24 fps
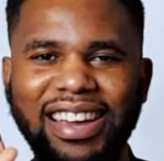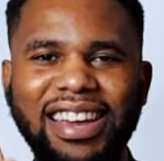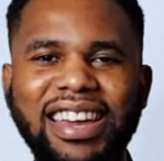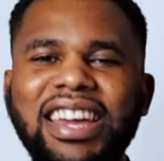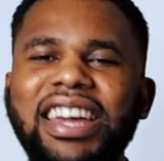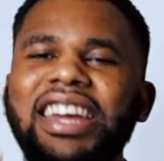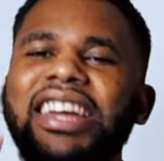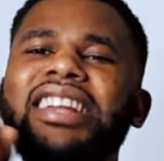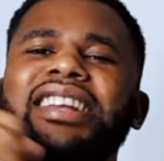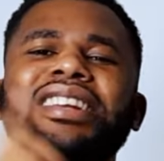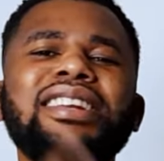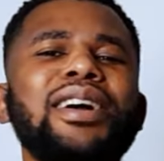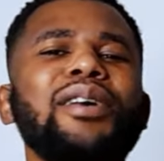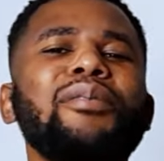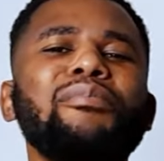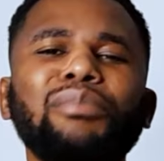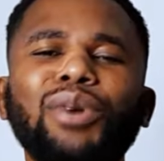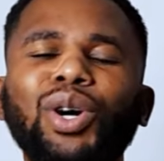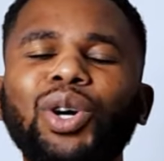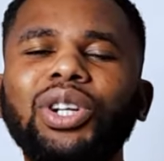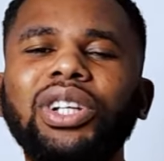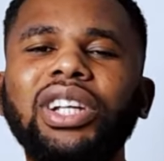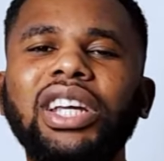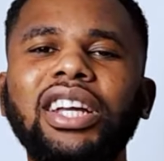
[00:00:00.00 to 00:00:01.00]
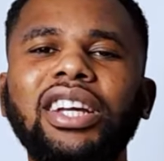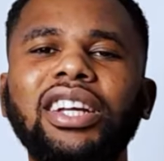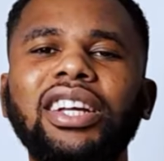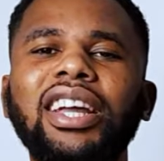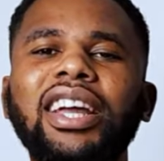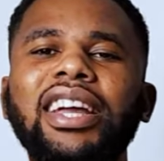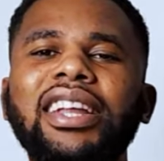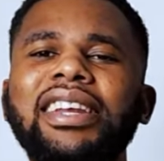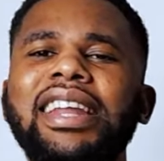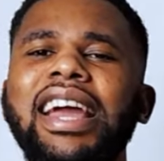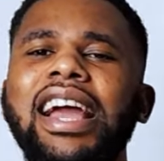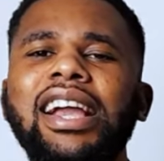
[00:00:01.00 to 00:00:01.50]
In the morning,
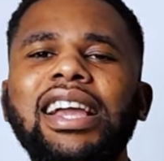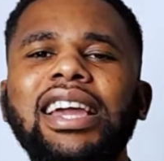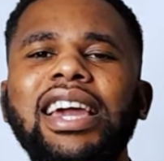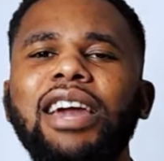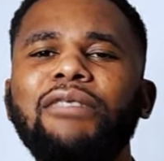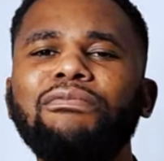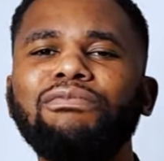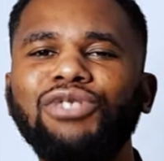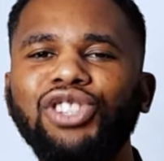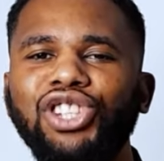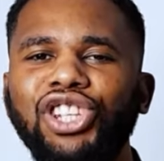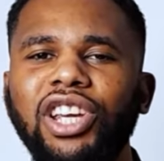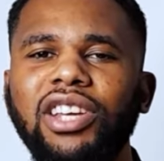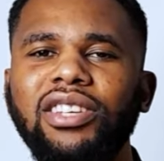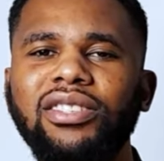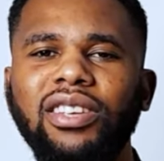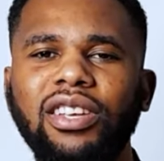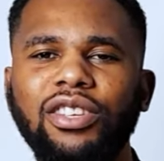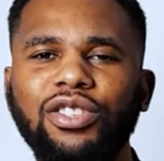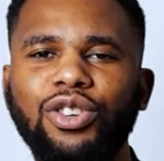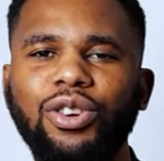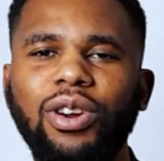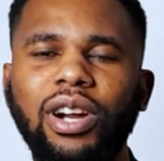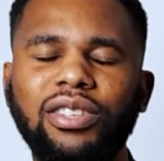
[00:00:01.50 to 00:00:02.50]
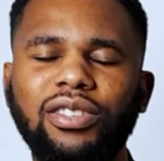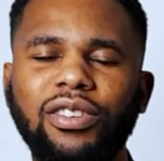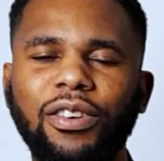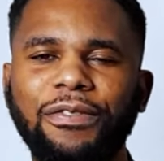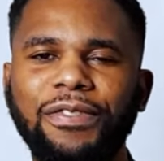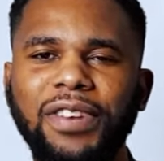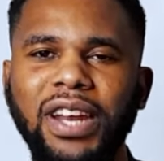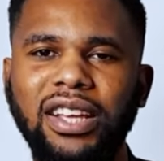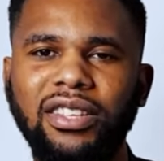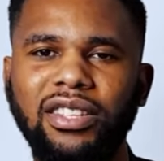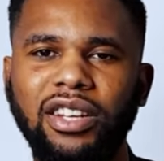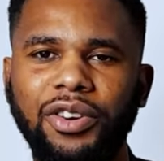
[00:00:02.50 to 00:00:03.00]
there came Jesus Christ
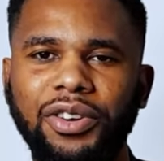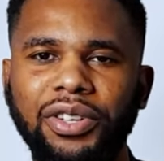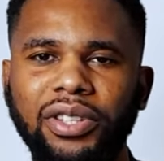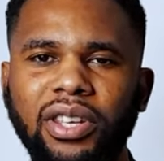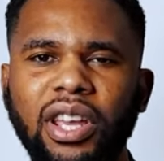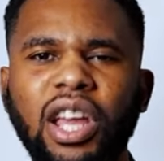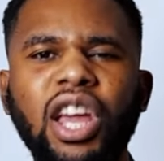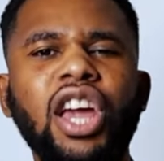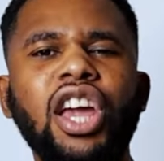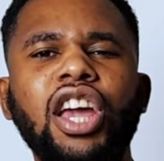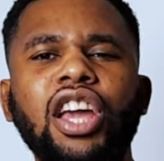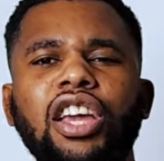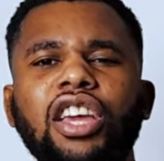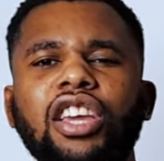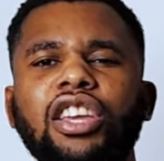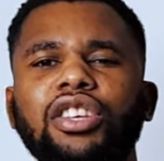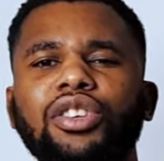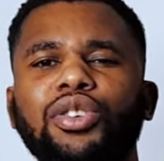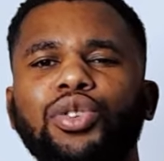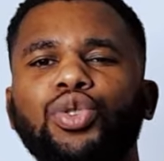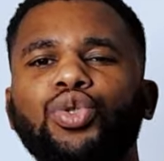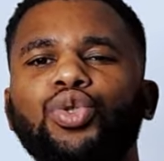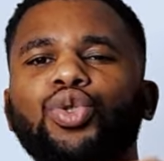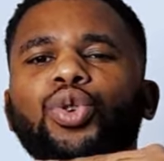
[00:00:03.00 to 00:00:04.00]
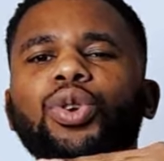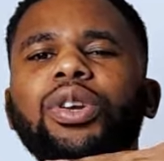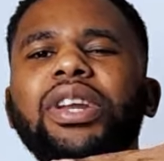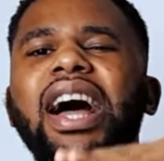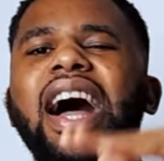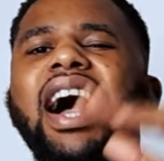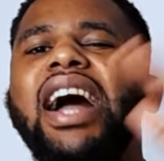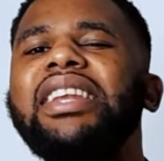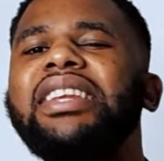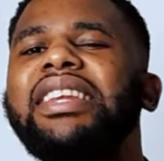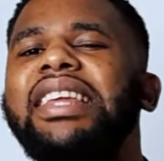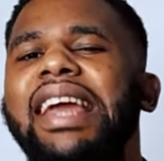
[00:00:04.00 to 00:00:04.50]
of Nazareth. He stood
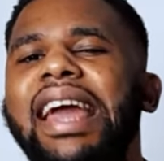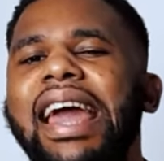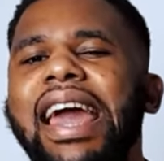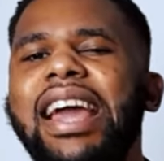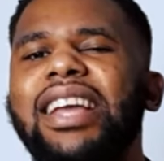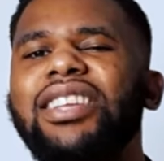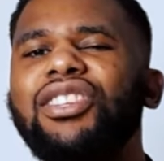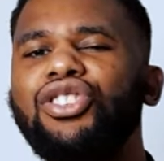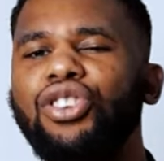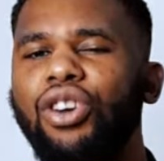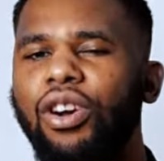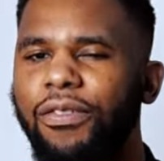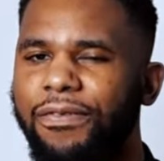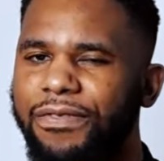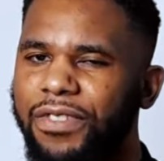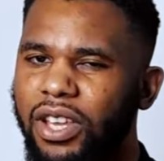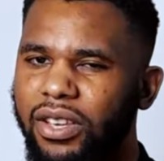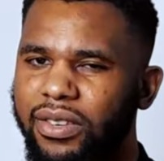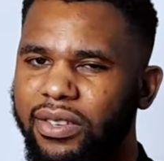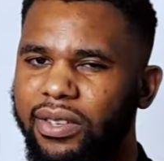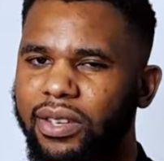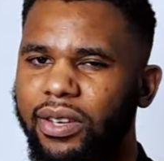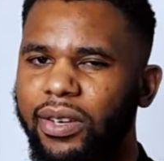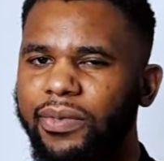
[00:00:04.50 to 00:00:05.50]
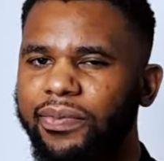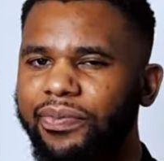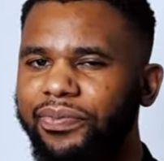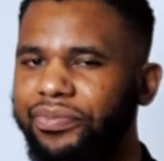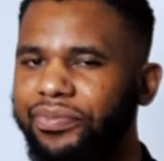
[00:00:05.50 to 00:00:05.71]
at the edge of the sea.